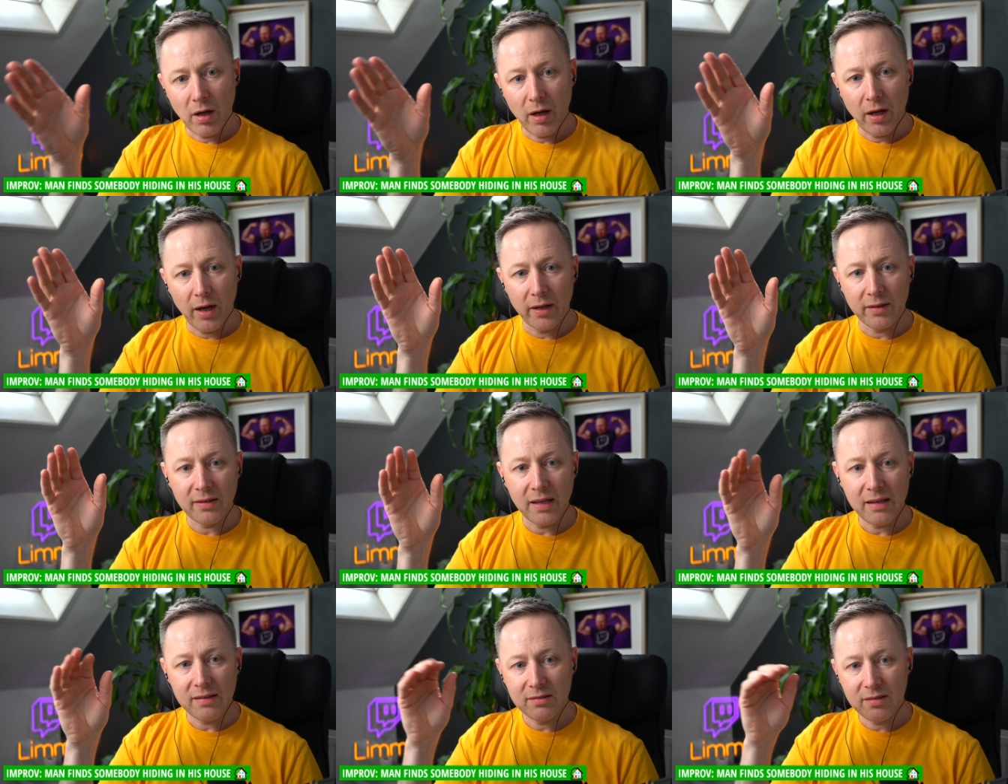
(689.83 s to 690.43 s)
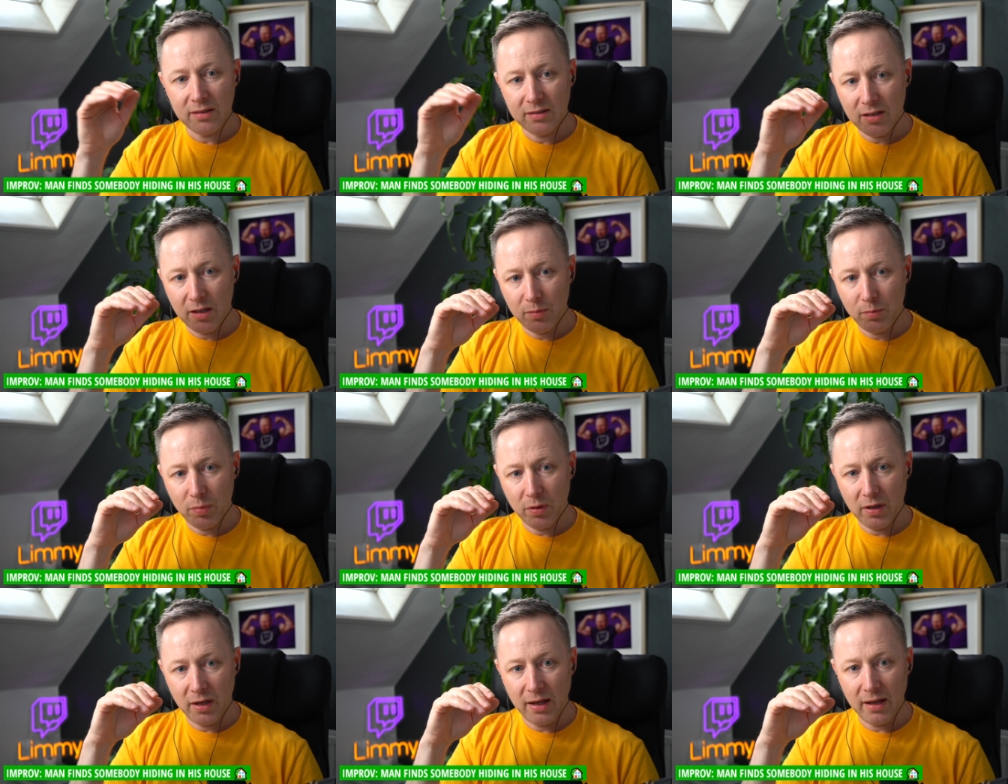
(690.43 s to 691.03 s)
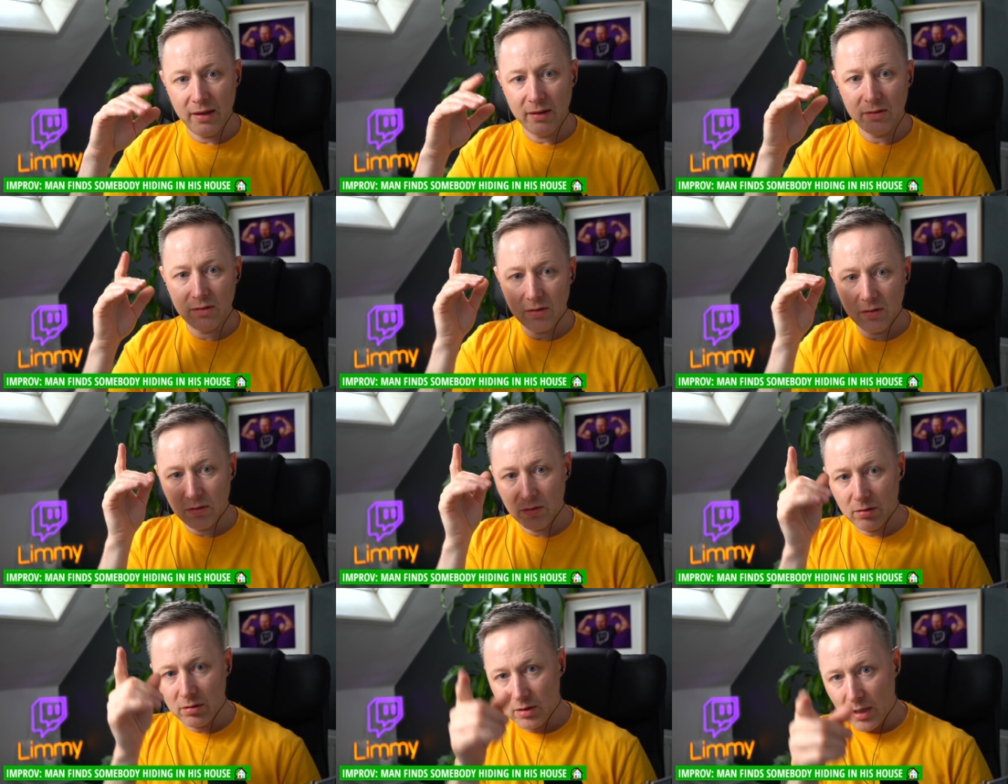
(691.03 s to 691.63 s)
Identity parade,
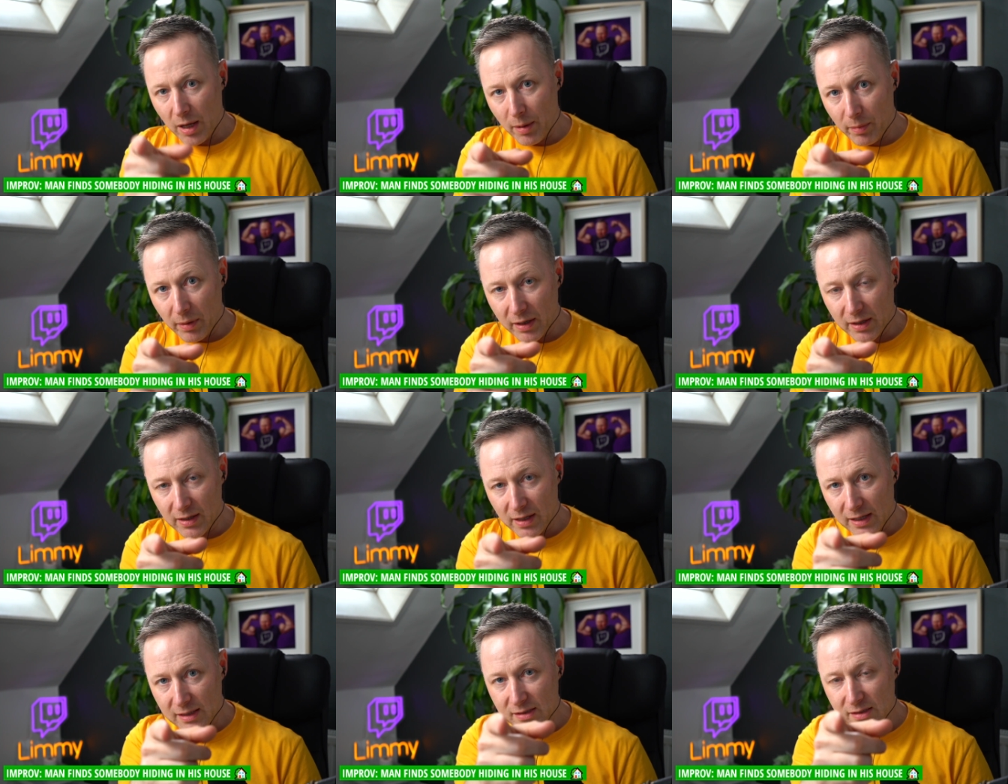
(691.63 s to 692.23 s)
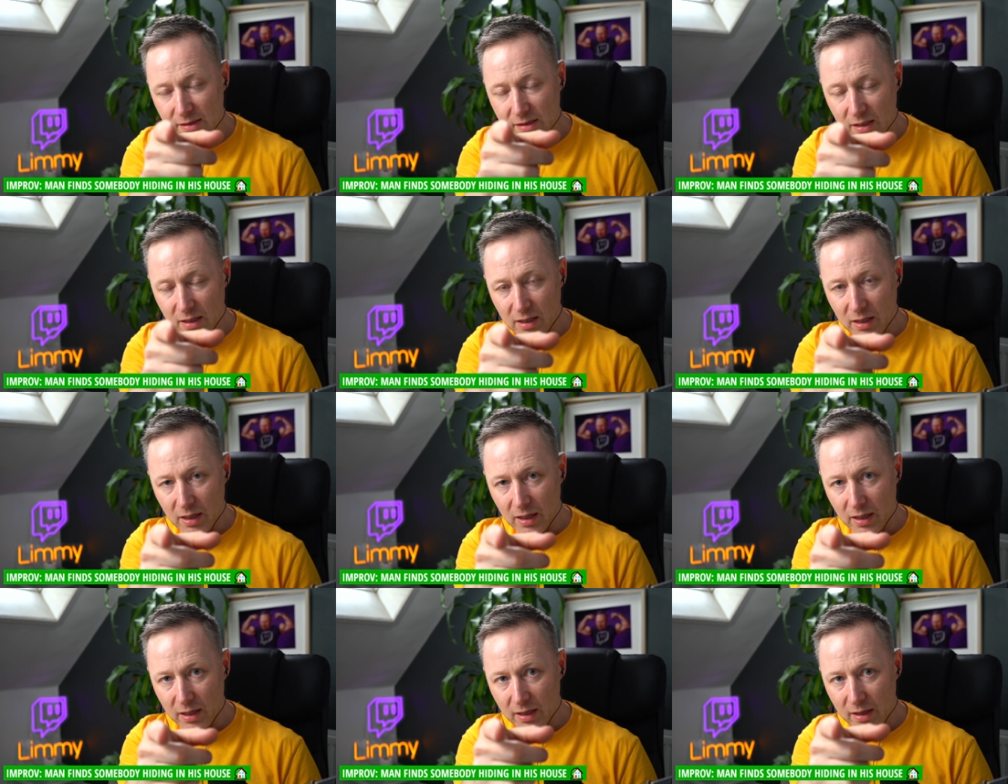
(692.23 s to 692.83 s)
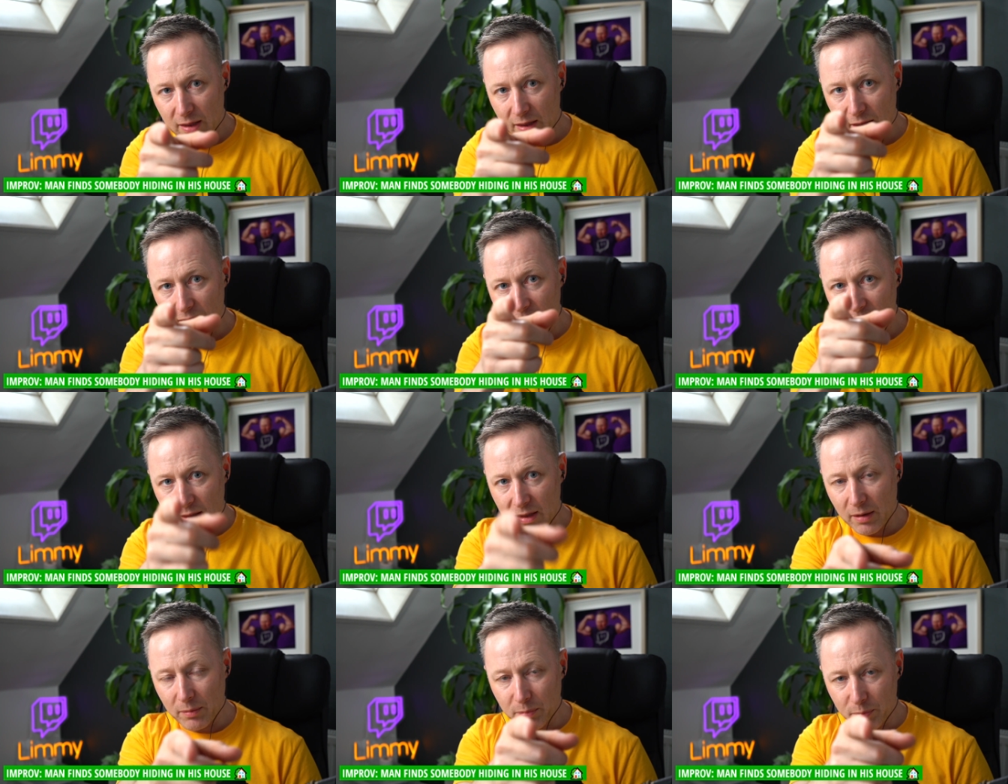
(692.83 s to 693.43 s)
yep, that, that's,
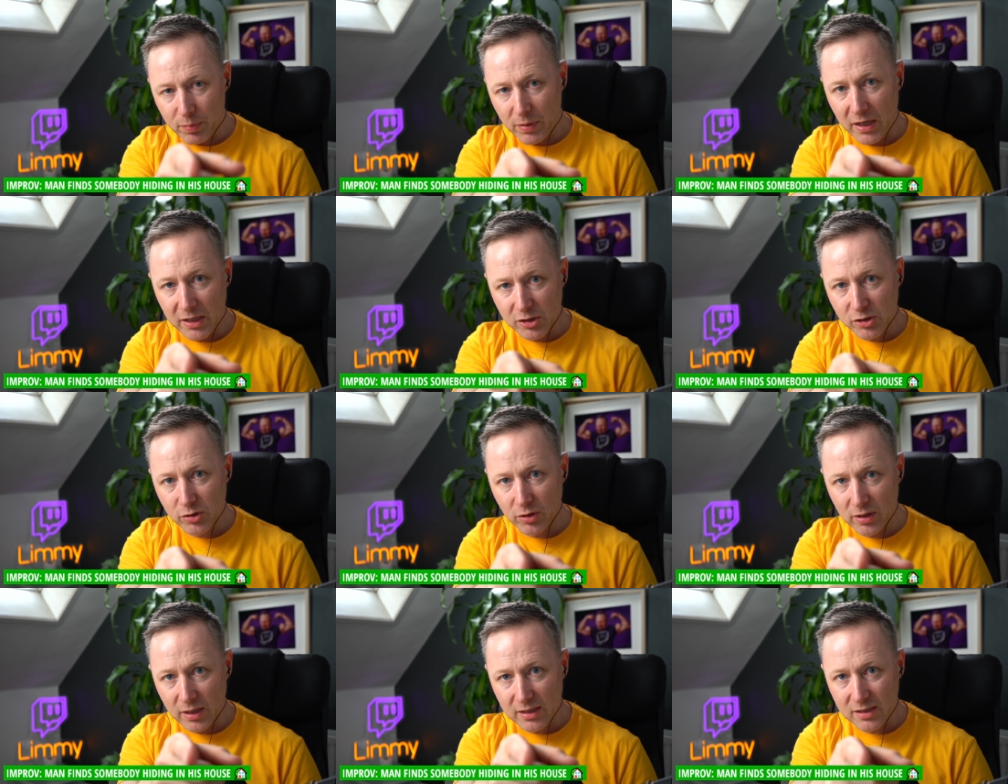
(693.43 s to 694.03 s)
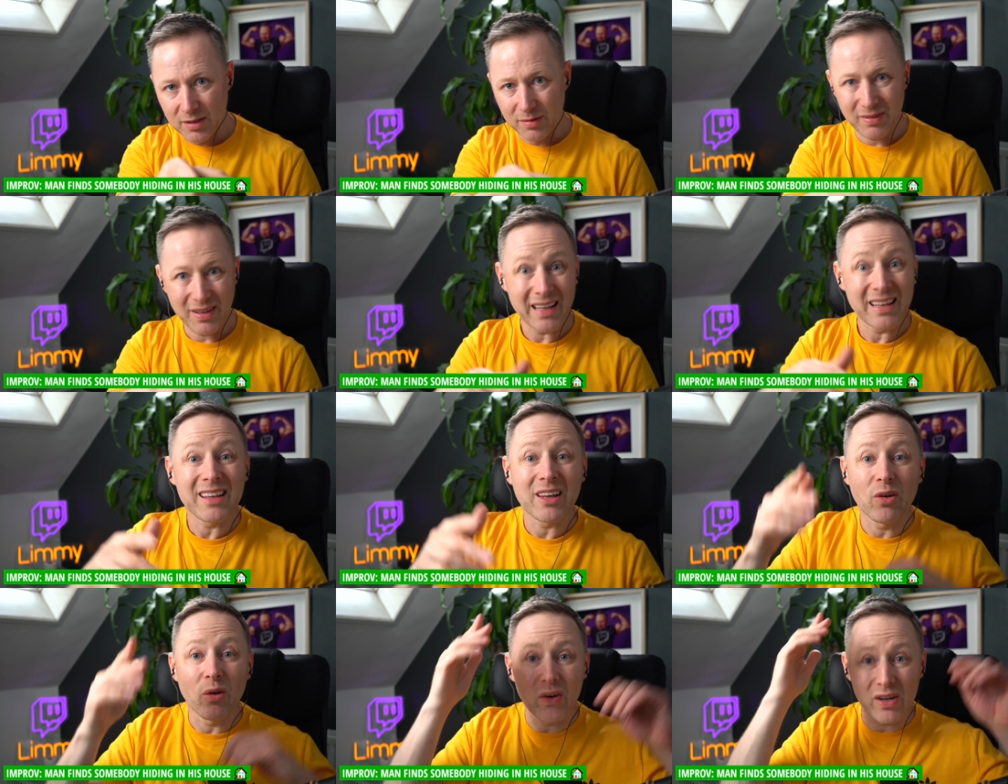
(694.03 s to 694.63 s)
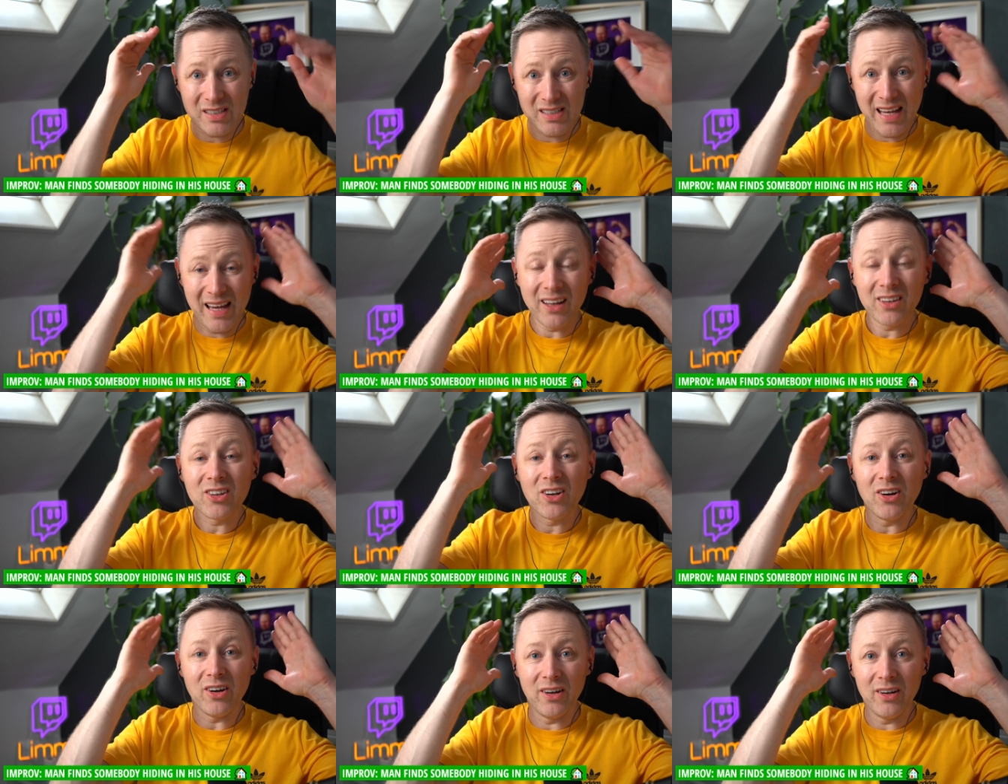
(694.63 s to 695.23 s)
I'm pretty sure that's it. He got his hair
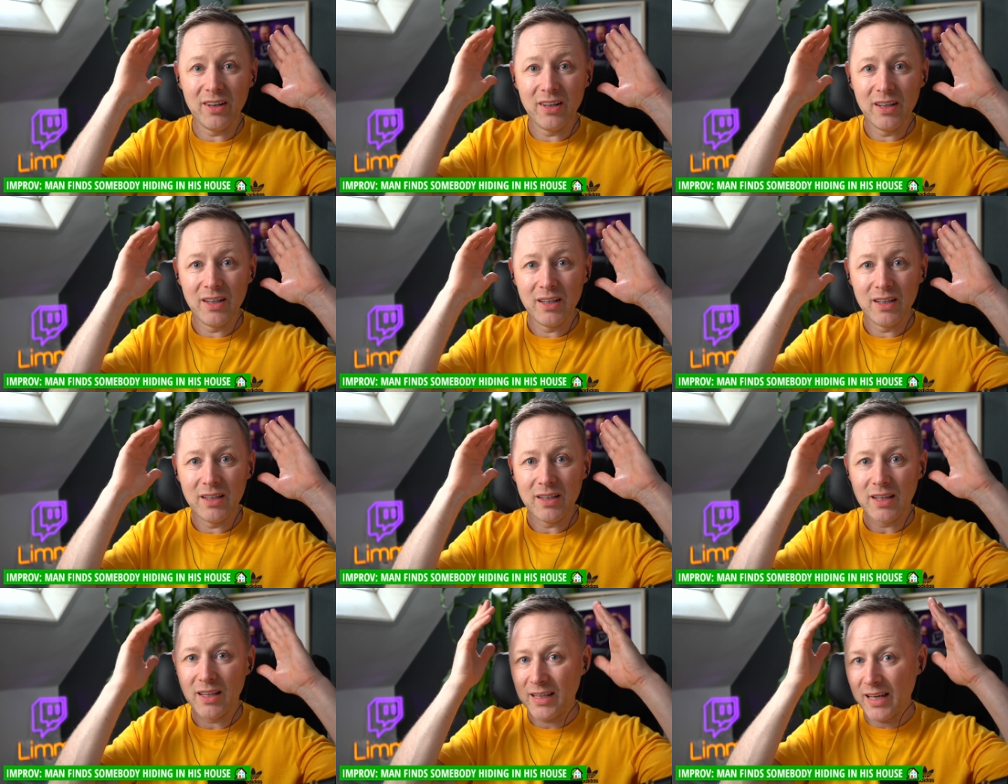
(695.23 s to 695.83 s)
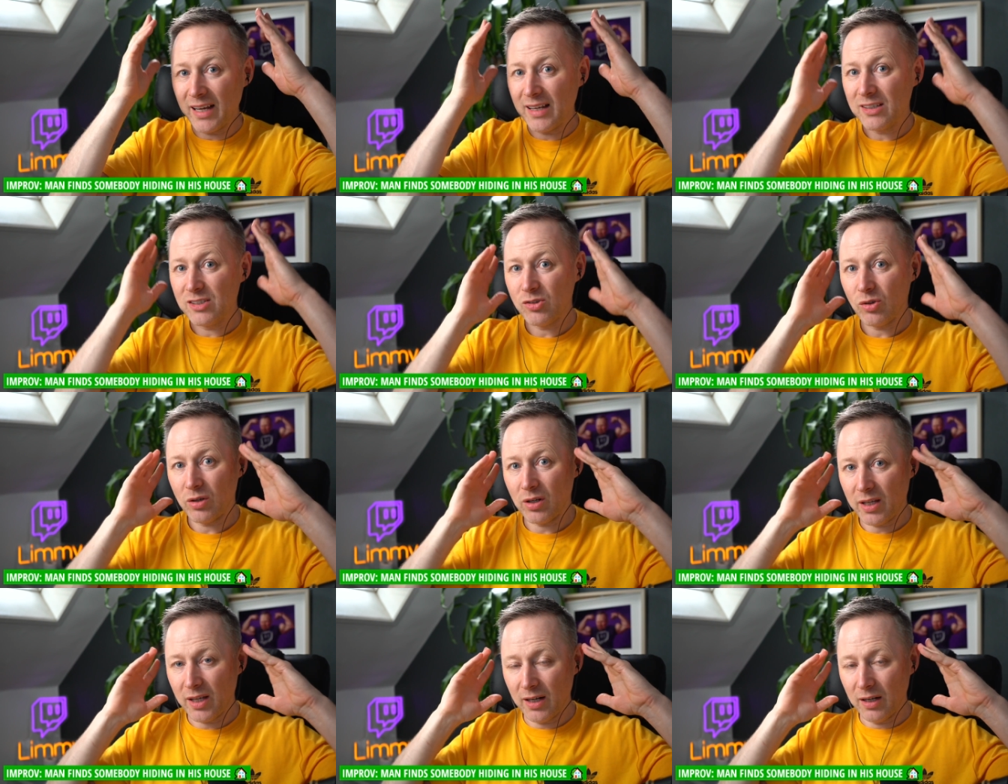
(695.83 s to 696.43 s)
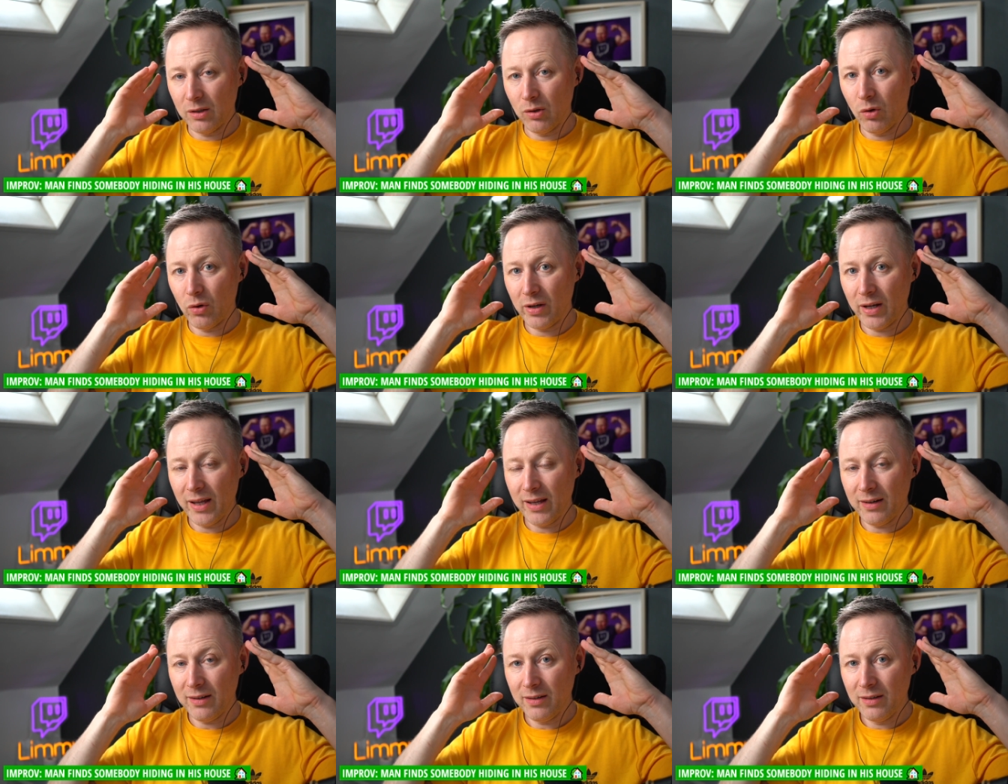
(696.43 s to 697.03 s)
cut. The guy had sort of kind of long
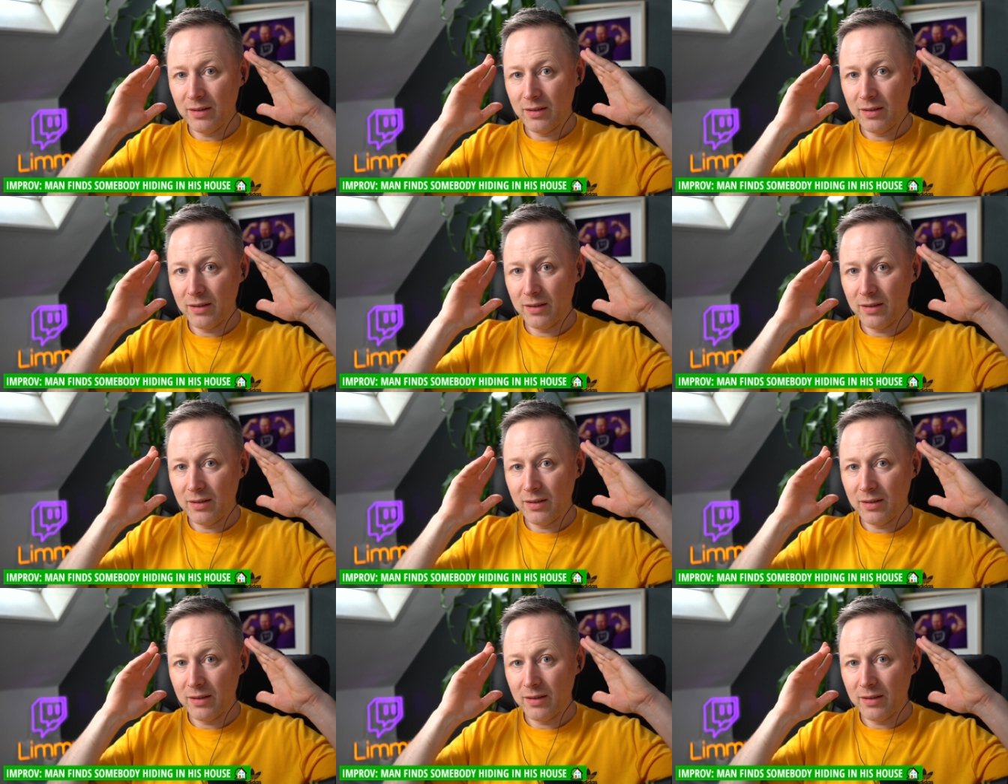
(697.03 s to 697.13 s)
hair.